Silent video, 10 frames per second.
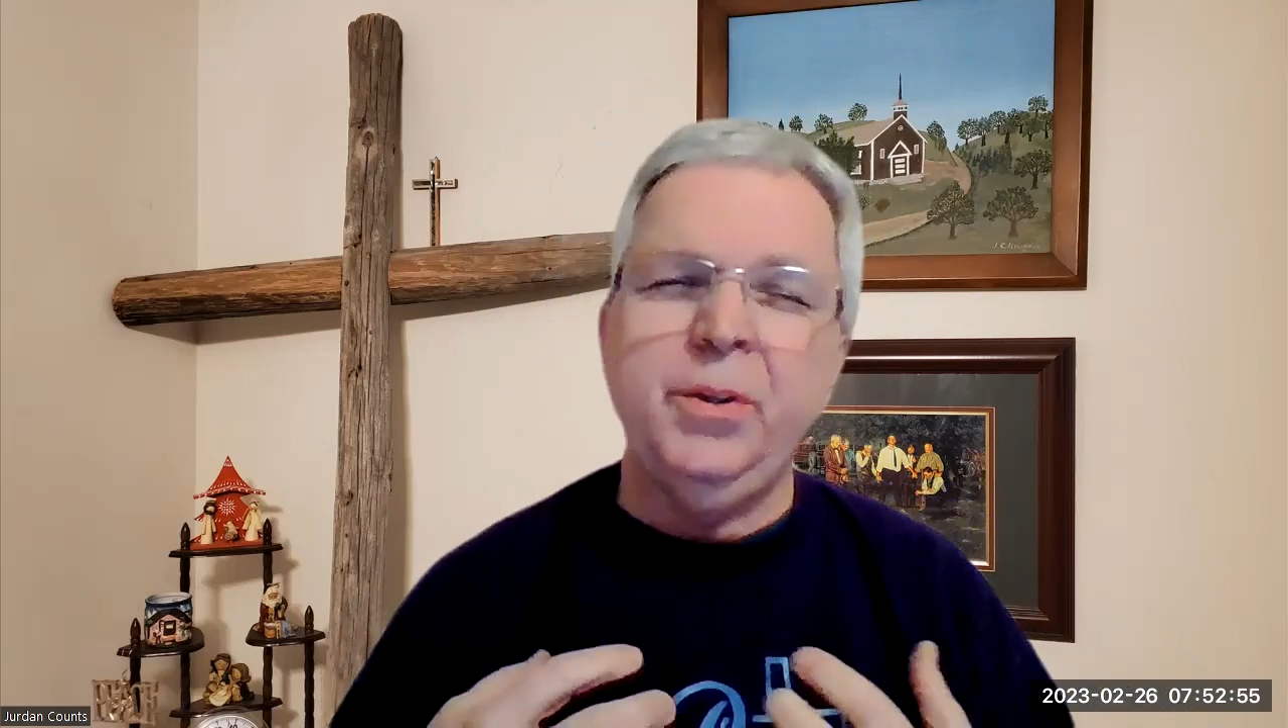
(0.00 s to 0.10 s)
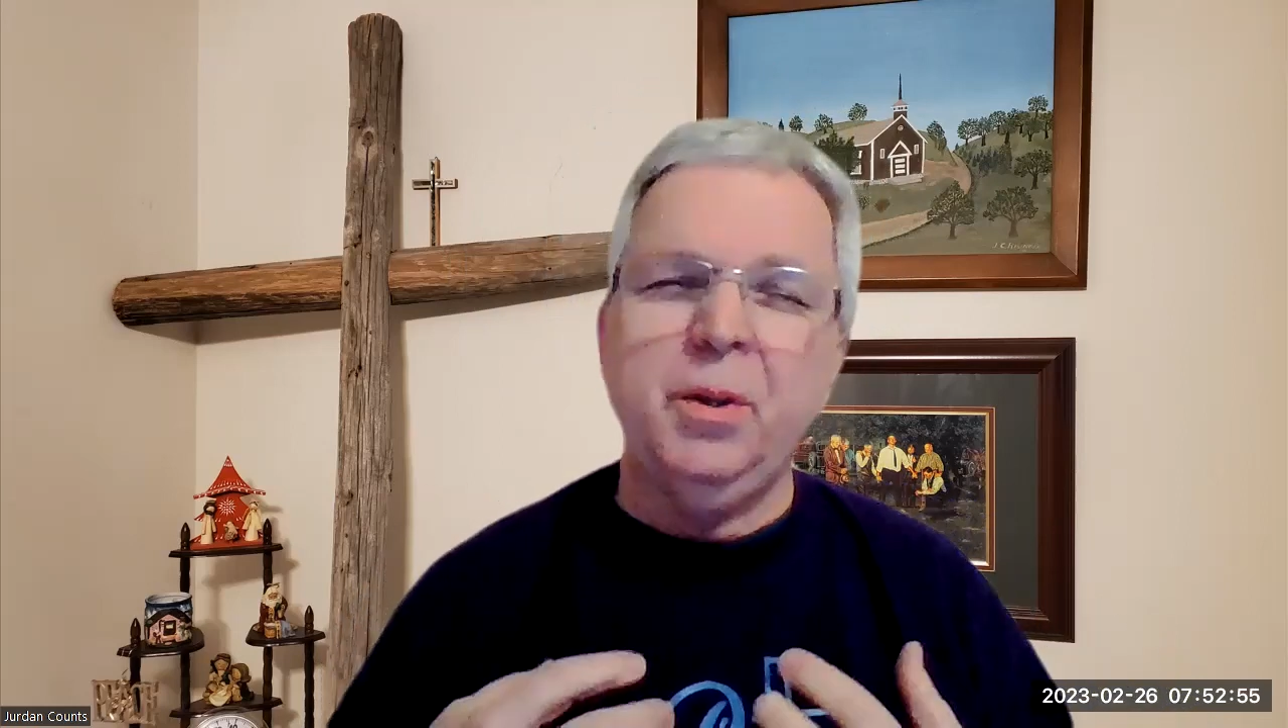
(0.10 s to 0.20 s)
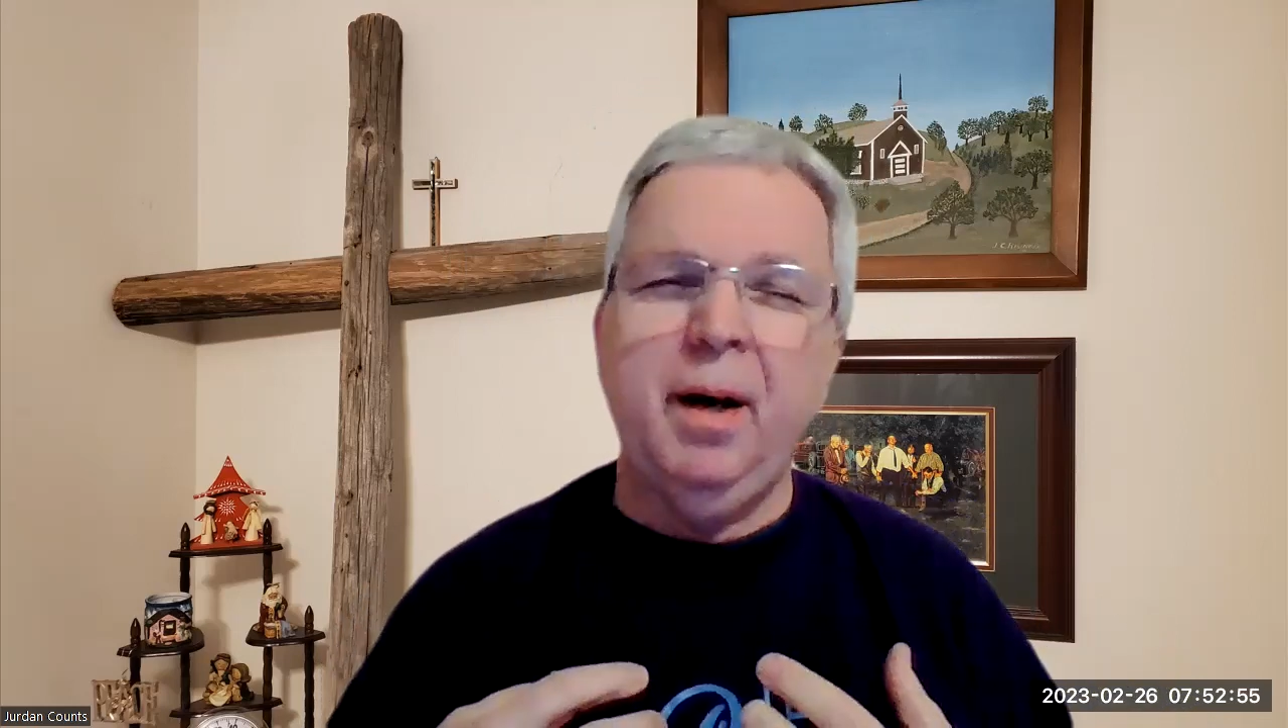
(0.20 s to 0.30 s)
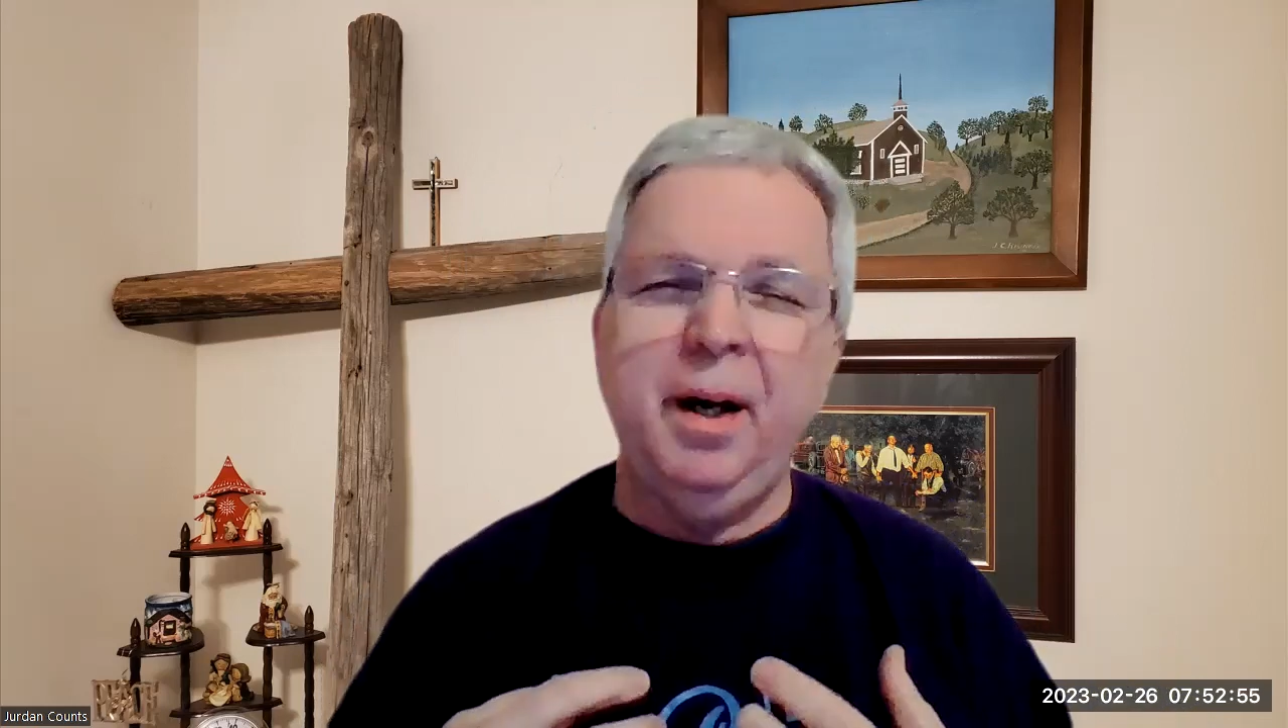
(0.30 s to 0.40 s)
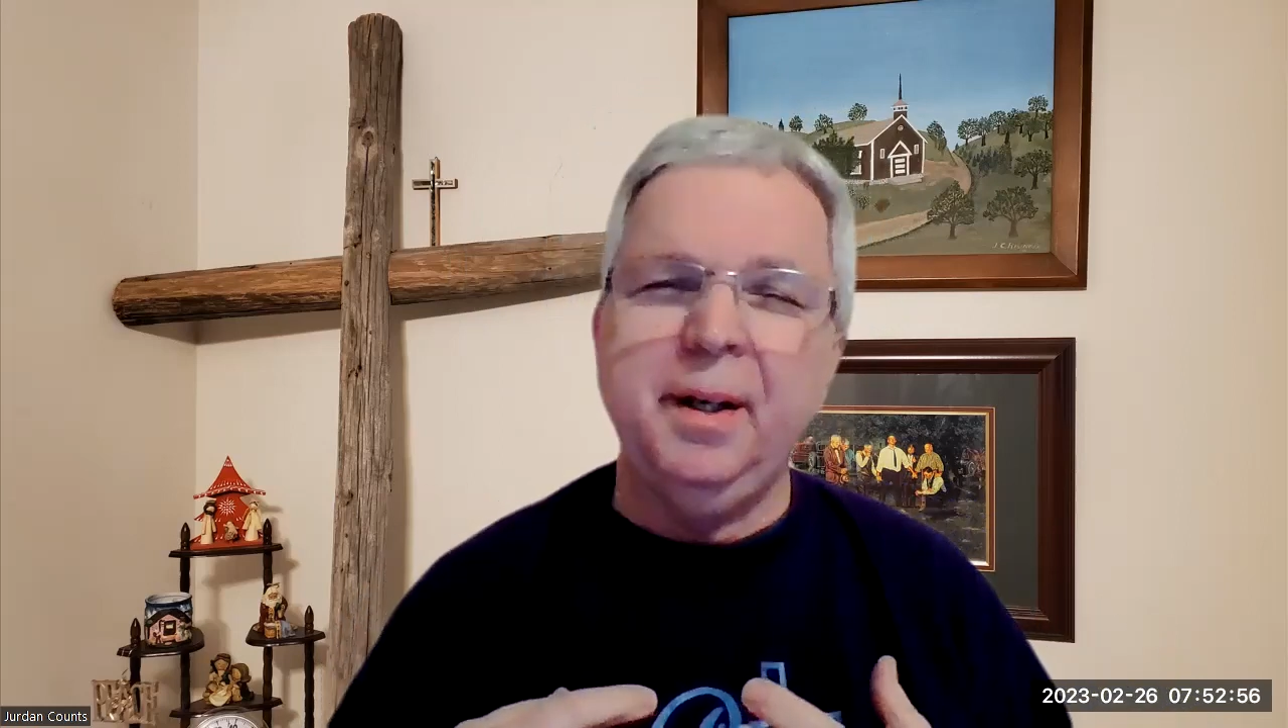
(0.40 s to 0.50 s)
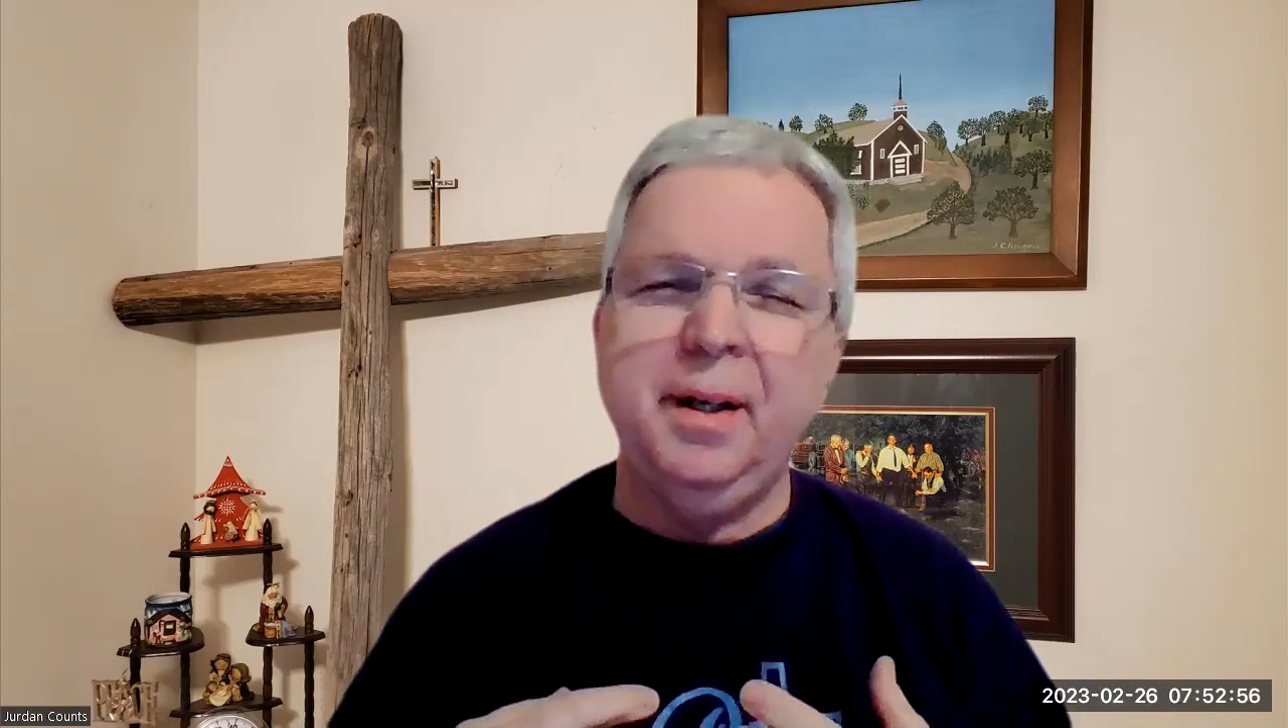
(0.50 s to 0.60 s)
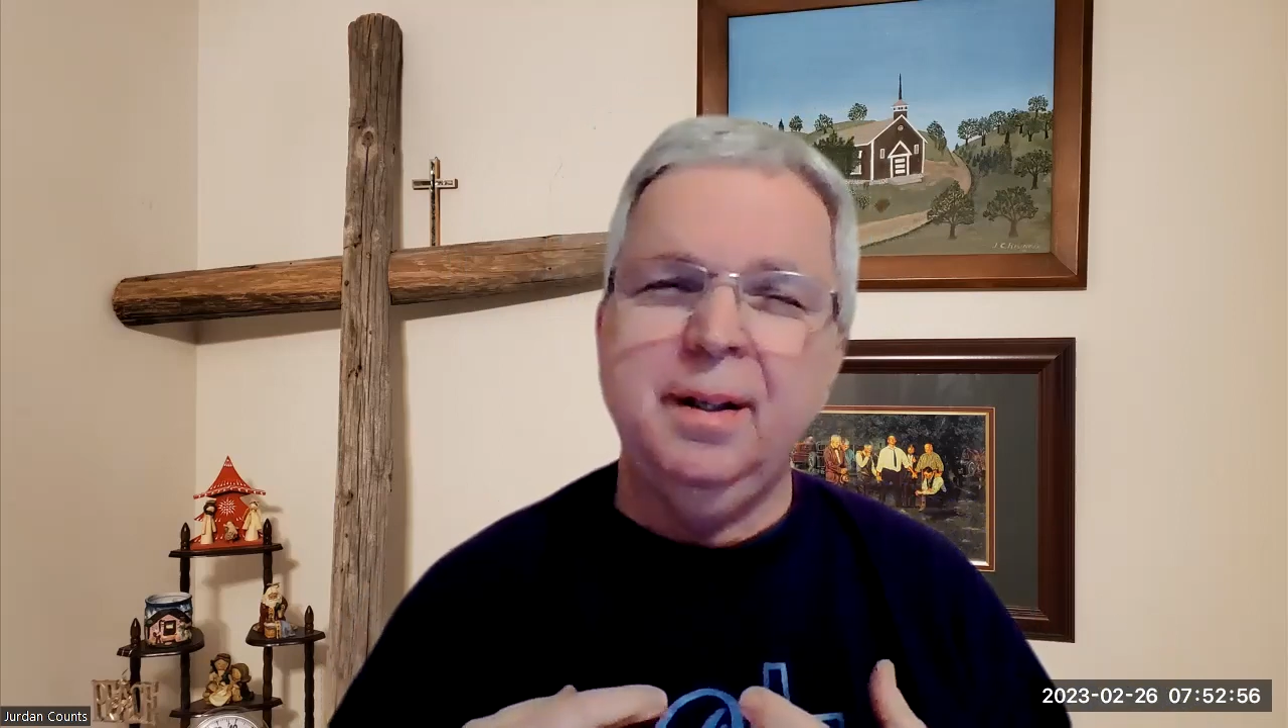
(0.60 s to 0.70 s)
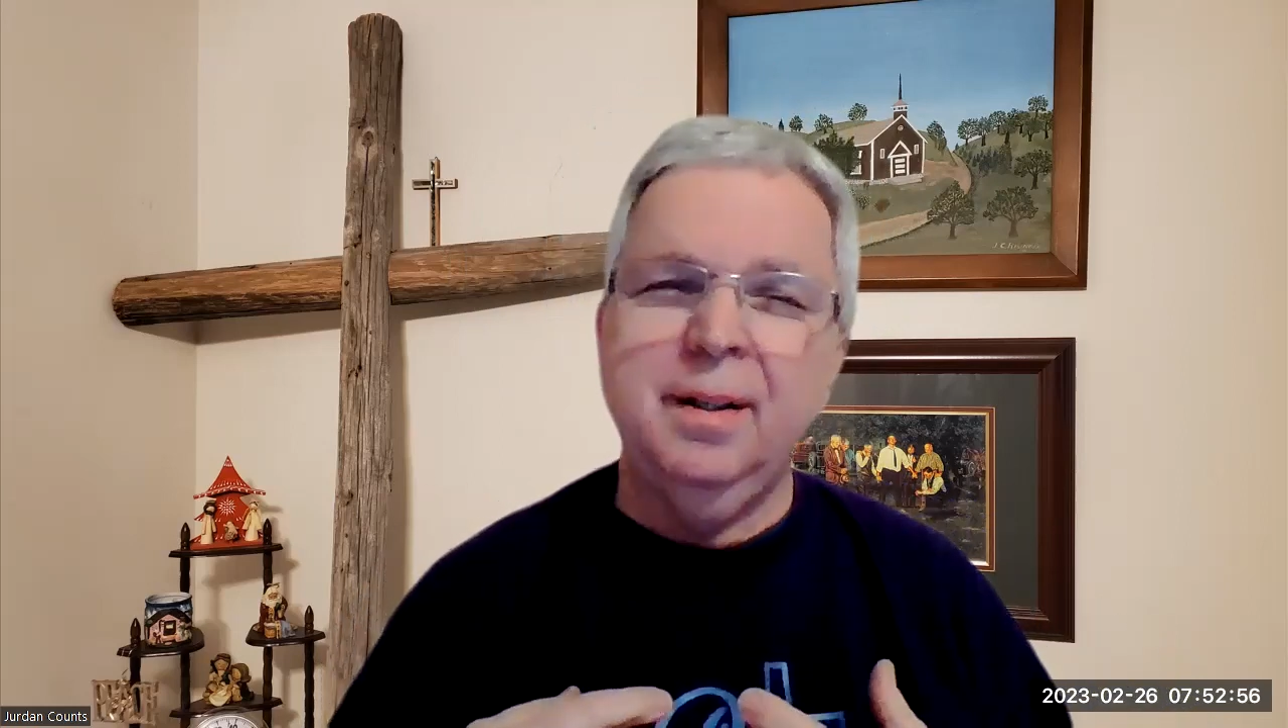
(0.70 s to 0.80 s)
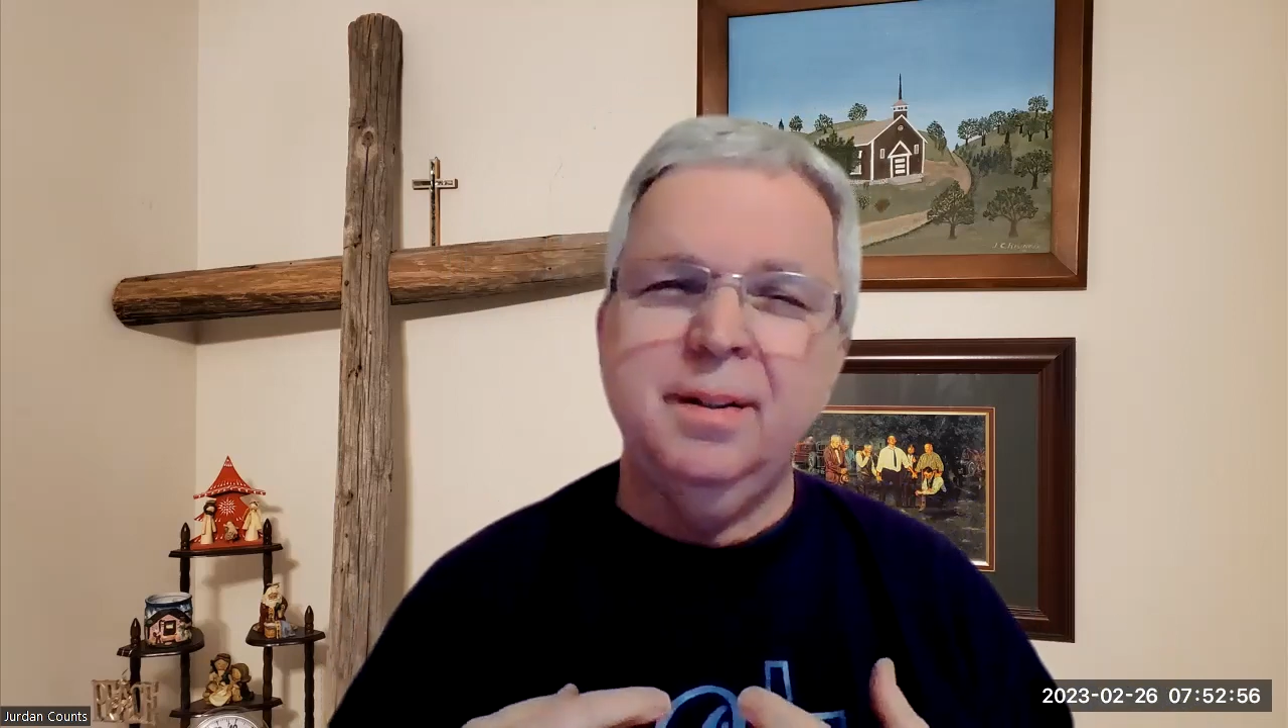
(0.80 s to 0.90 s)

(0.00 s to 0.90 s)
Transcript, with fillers: the body